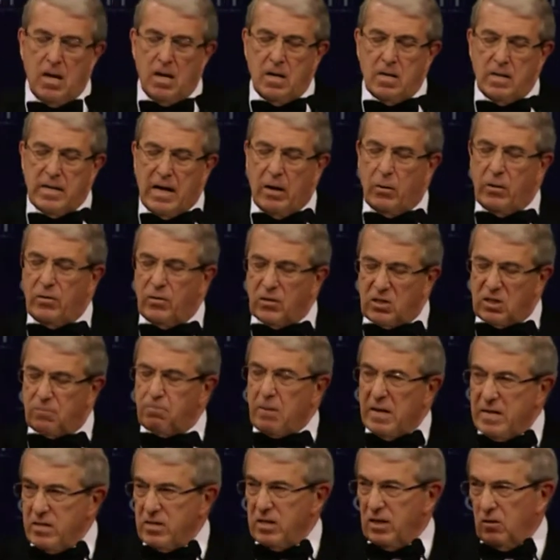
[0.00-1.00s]
Now, in the
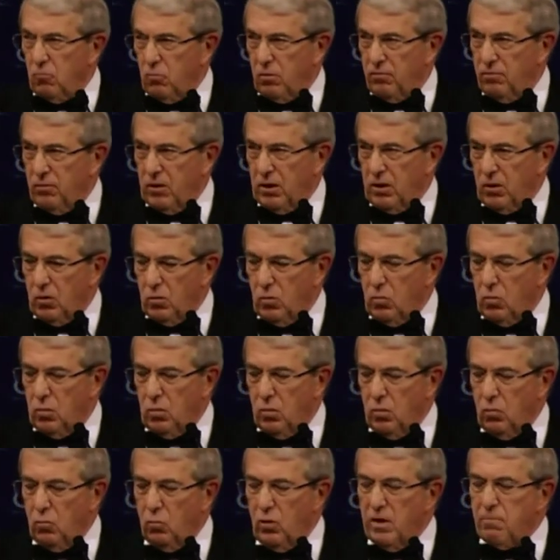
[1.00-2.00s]
spending
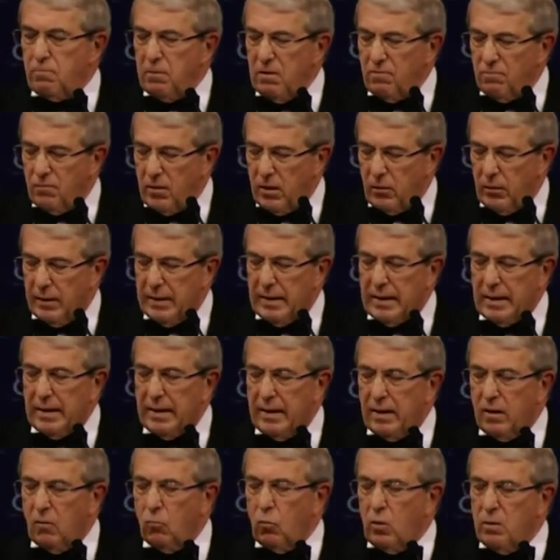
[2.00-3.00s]
review, we've been very
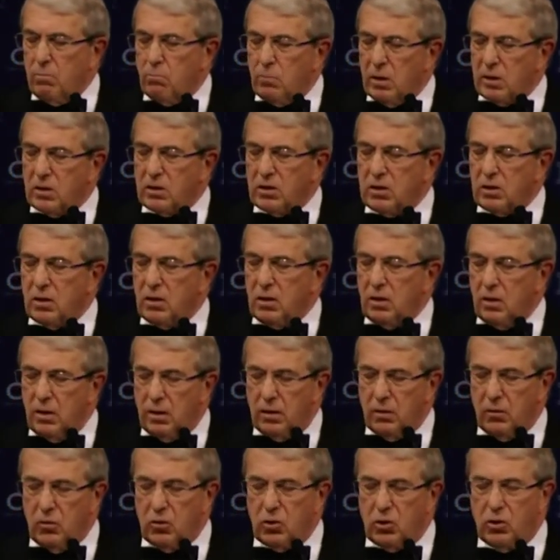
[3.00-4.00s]
clear we must
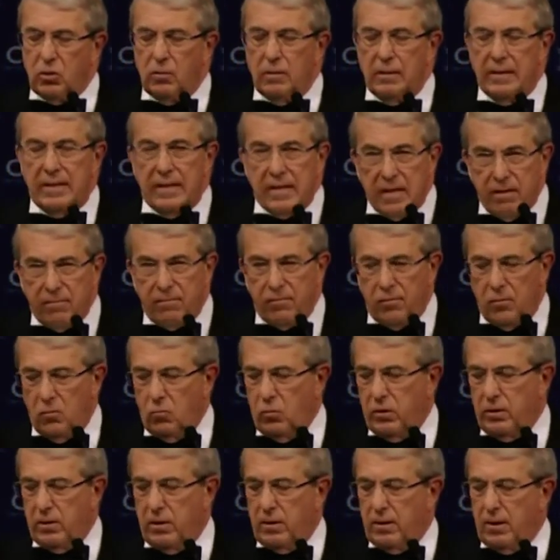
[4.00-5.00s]
learn to live
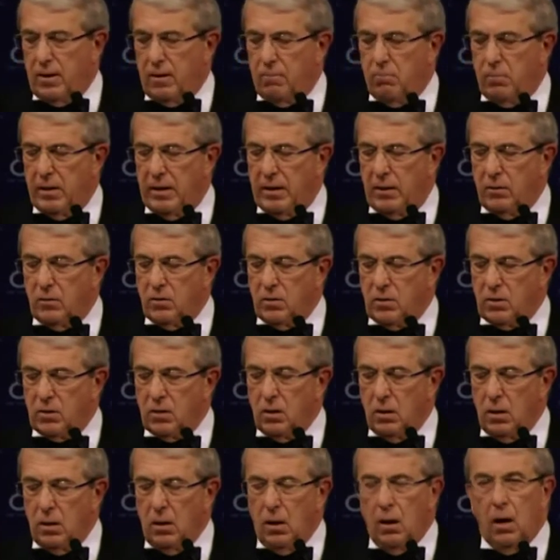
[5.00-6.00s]
within our means,
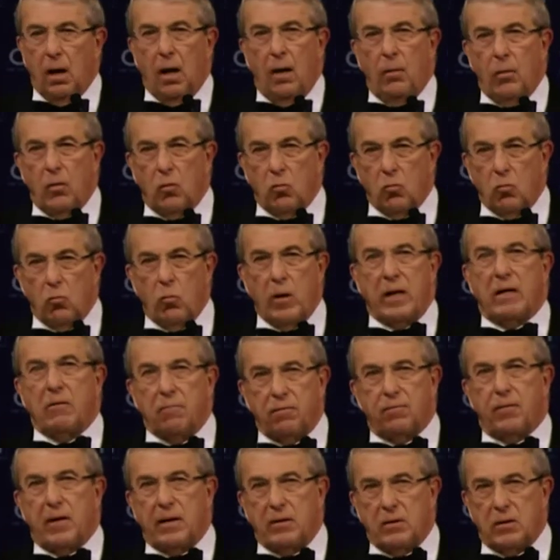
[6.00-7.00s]
and the ring
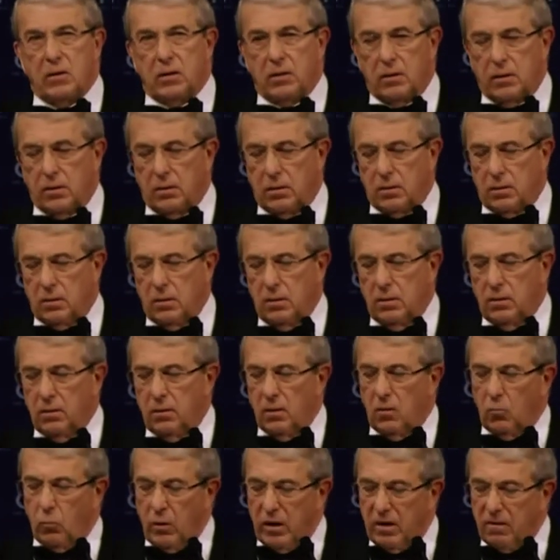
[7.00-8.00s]
fences
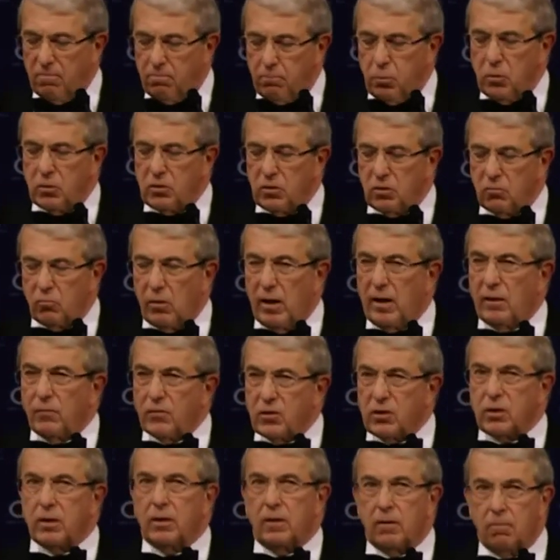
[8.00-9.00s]
that we have put around
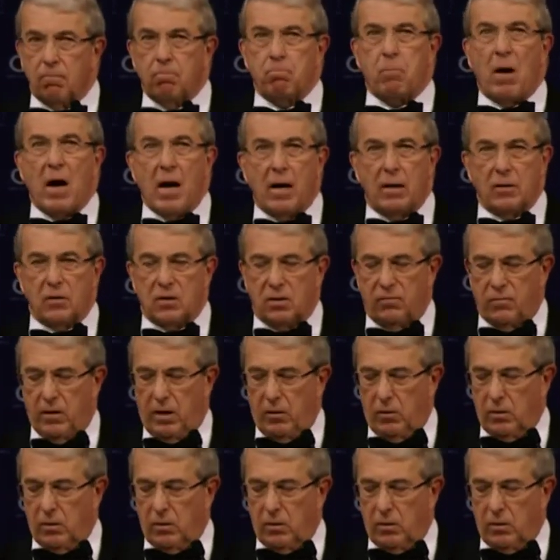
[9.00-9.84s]
certain parts of our